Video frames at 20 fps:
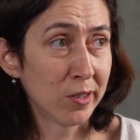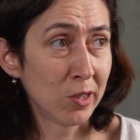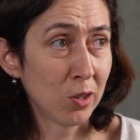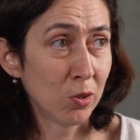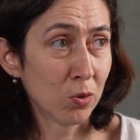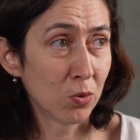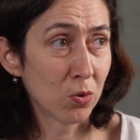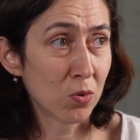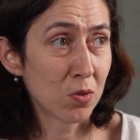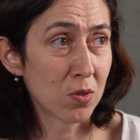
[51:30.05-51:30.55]

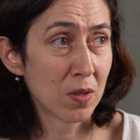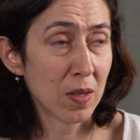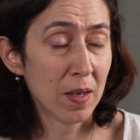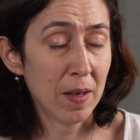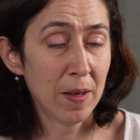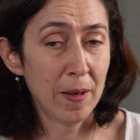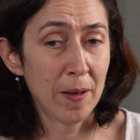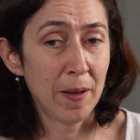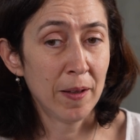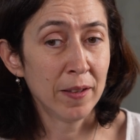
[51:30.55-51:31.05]
dues,
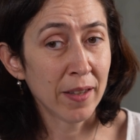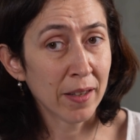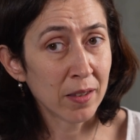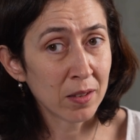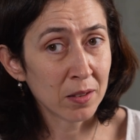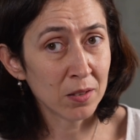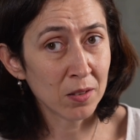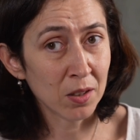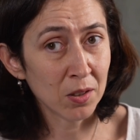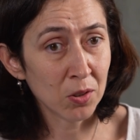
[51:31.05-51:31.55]
and they
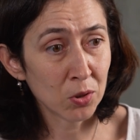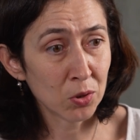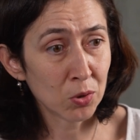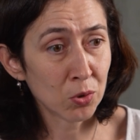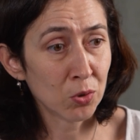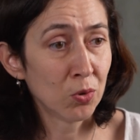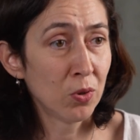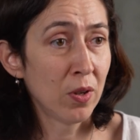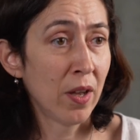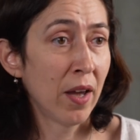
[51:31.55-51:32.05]
continue
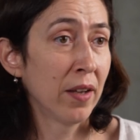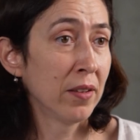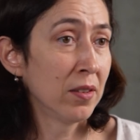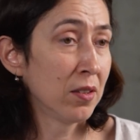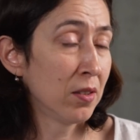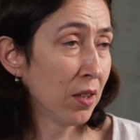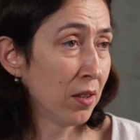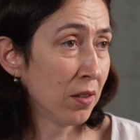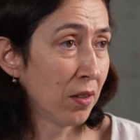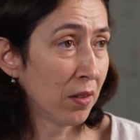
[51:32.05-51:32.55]
to do
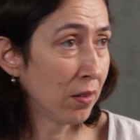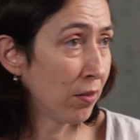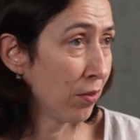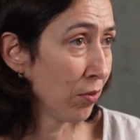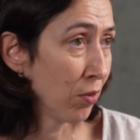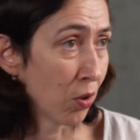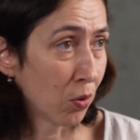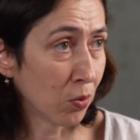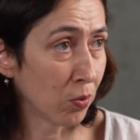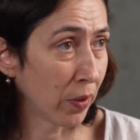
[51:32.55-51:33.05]
that. And
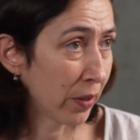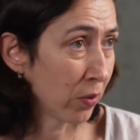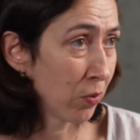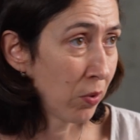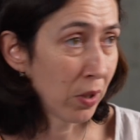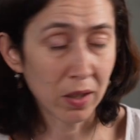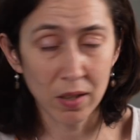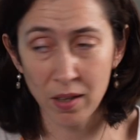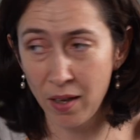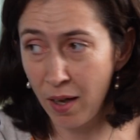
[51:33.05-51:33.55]
like
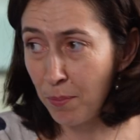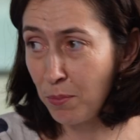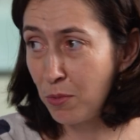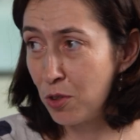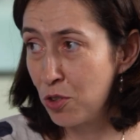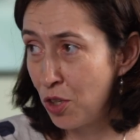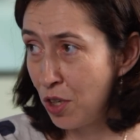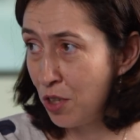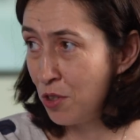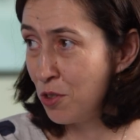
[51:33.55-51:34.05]
we
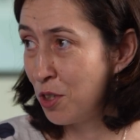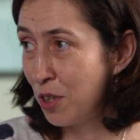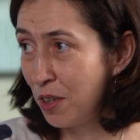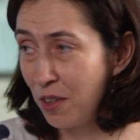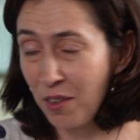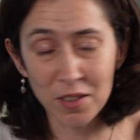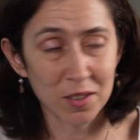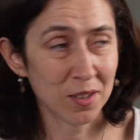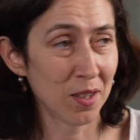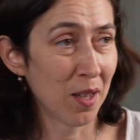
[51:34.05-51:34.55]
kept
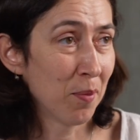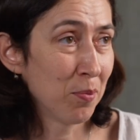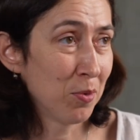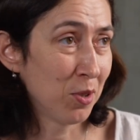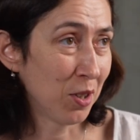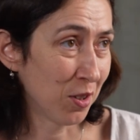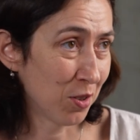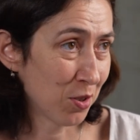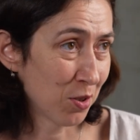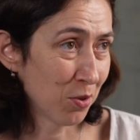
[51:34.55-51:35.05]
changing and
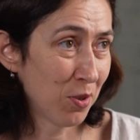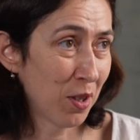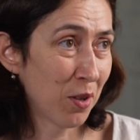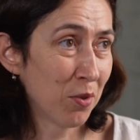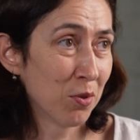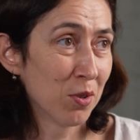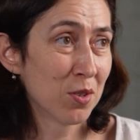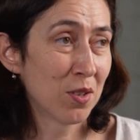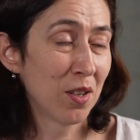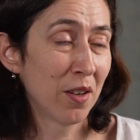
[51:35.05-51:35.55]
adapting. So
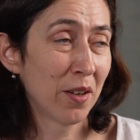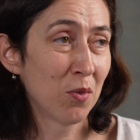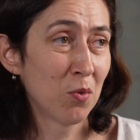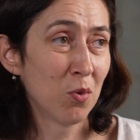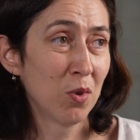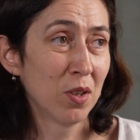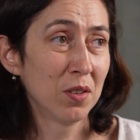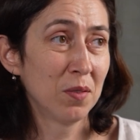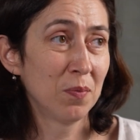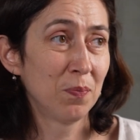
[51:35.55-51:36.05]
that was like
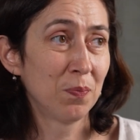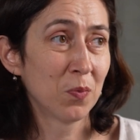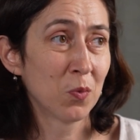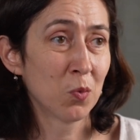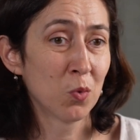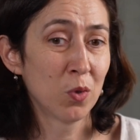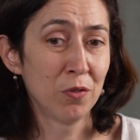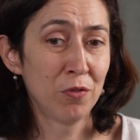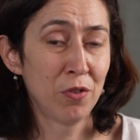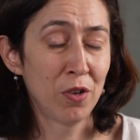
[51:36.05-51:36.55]
one
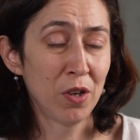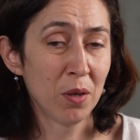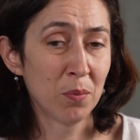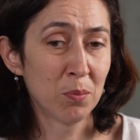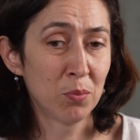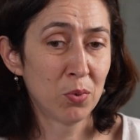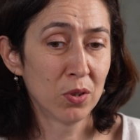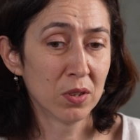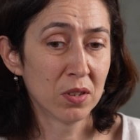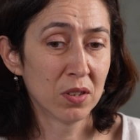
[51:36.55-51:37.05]
very
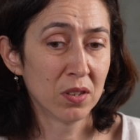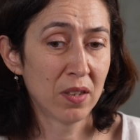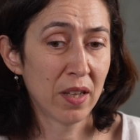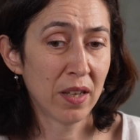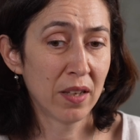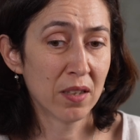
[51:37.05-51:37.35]
important